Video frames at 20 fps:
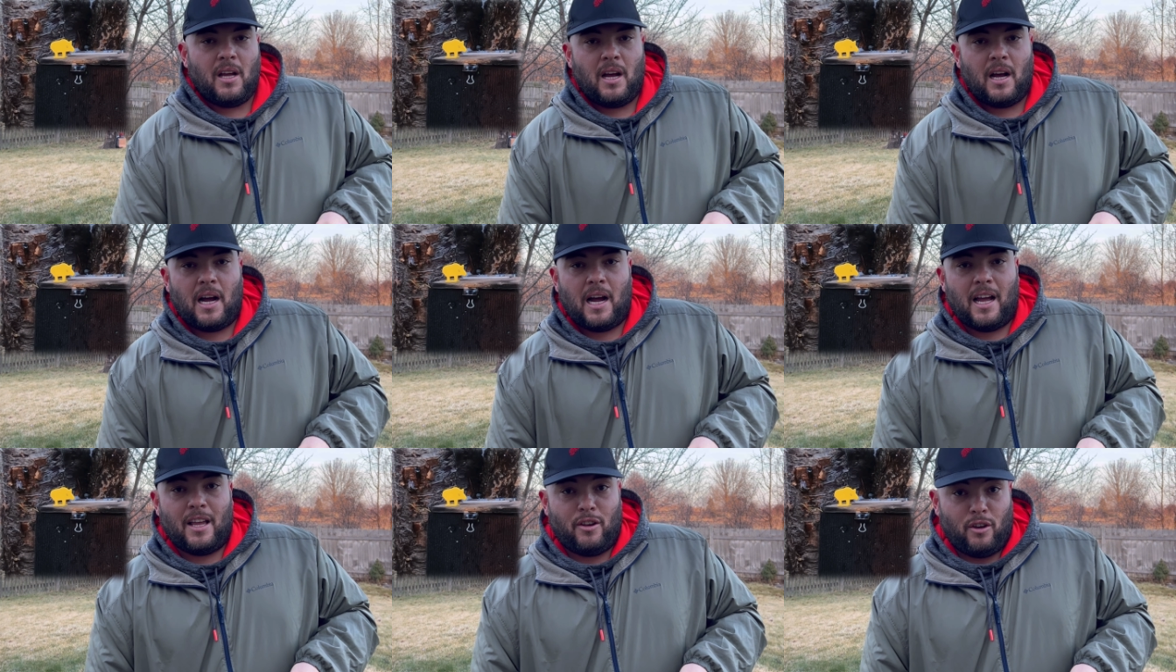
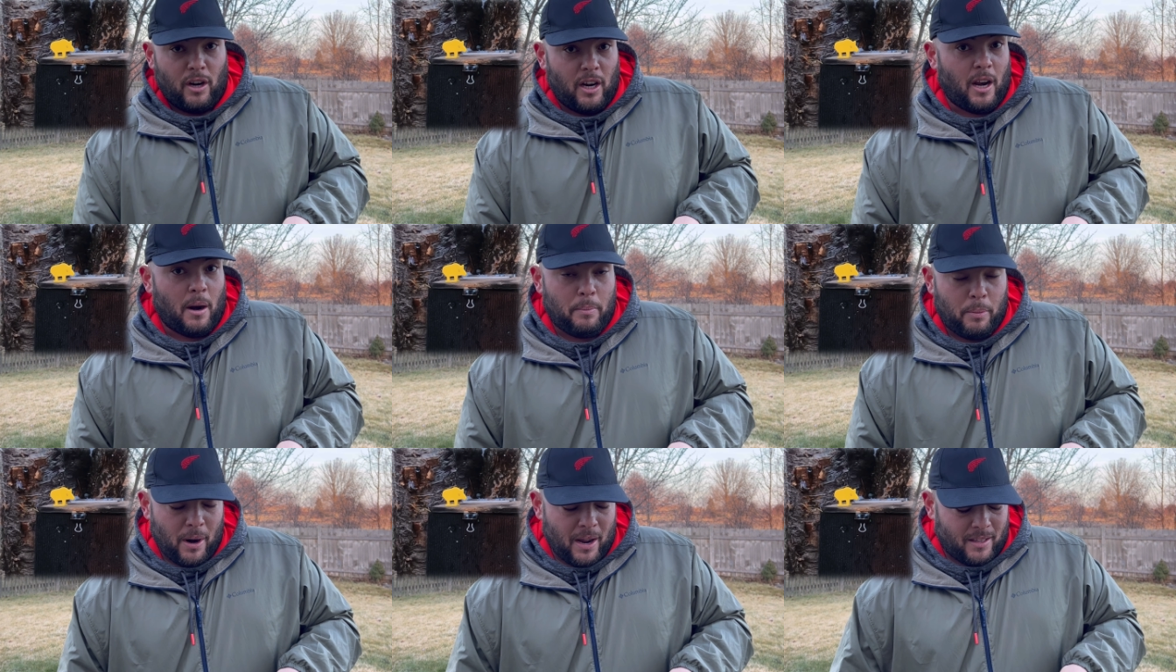Uh, you need
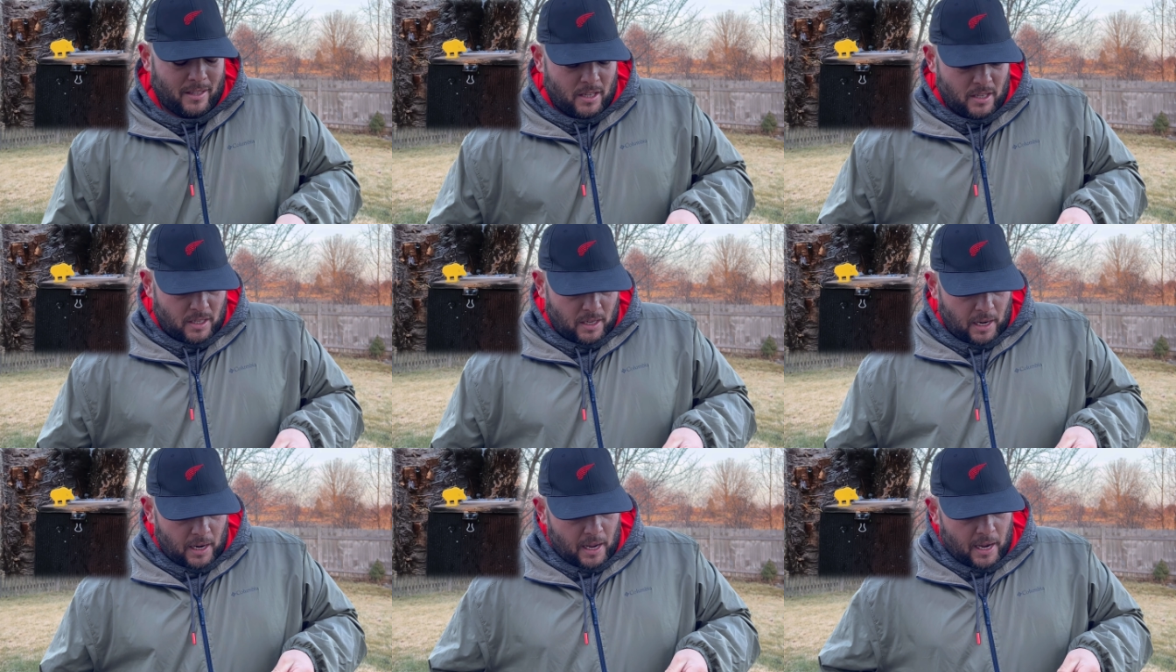to
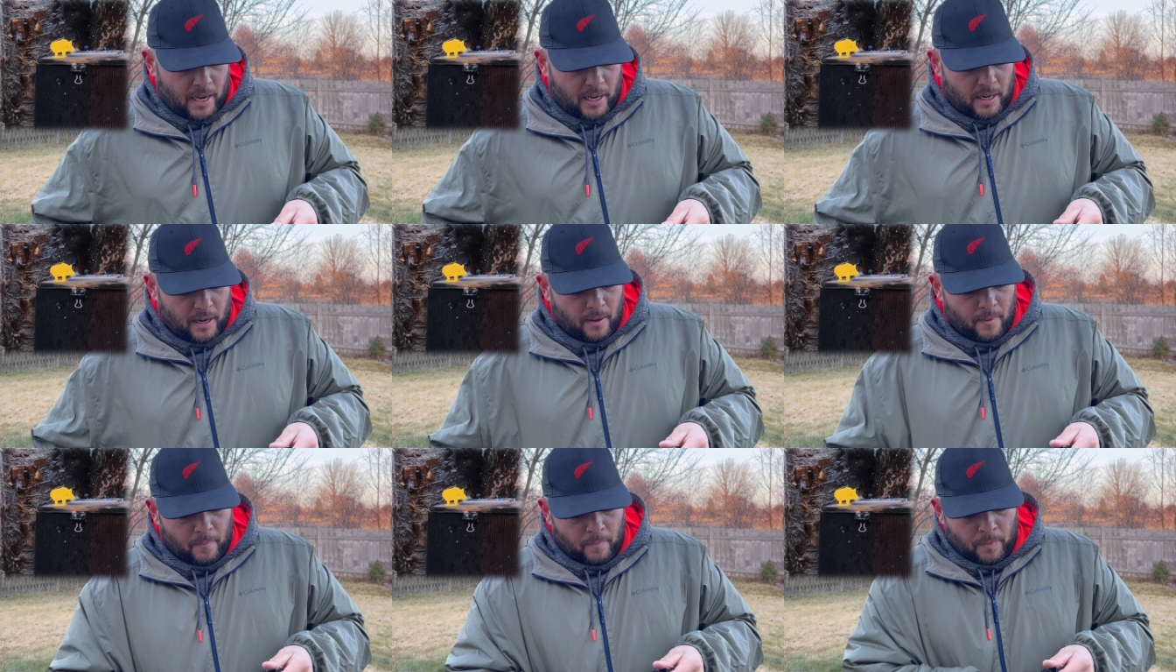practice a lot.
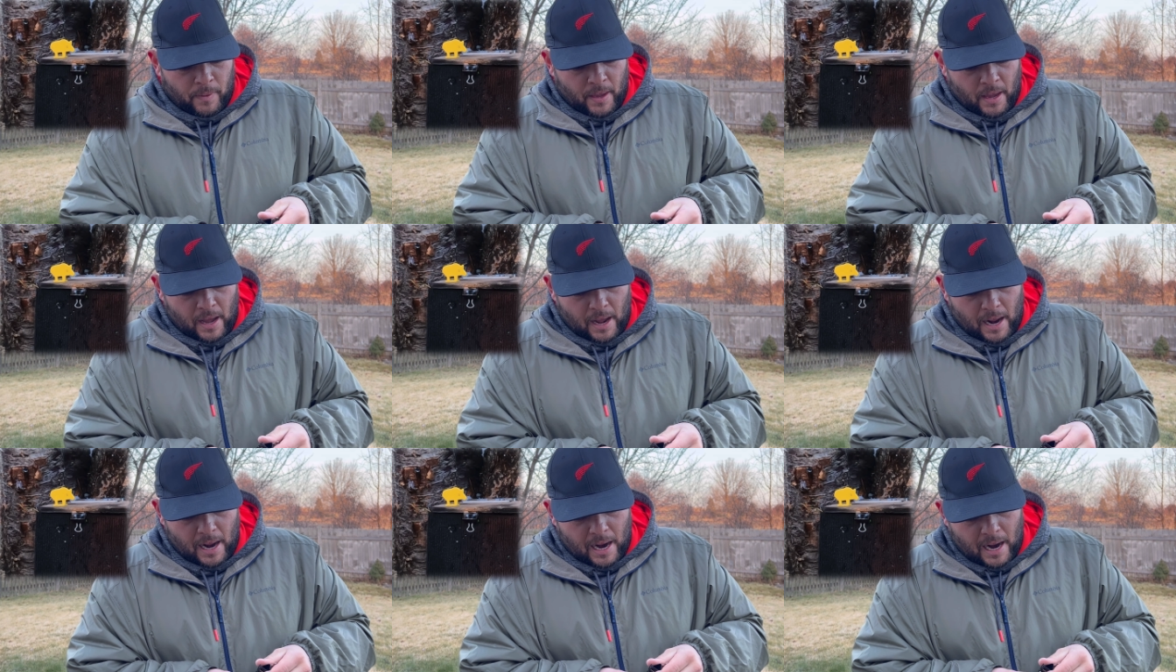
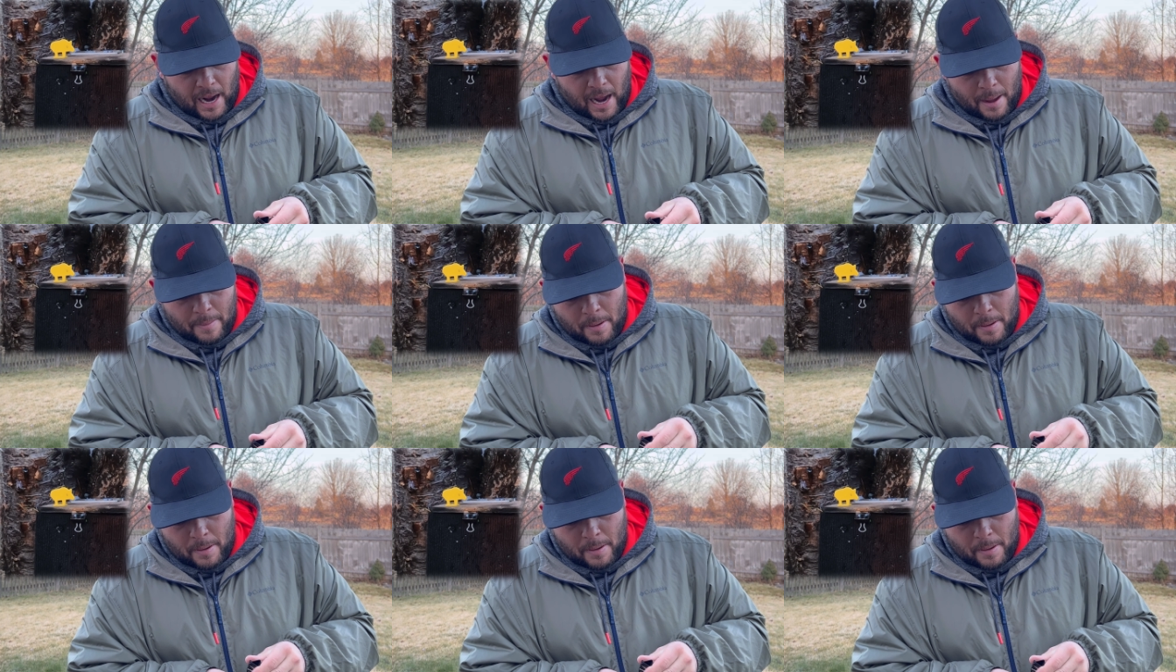Uh, I've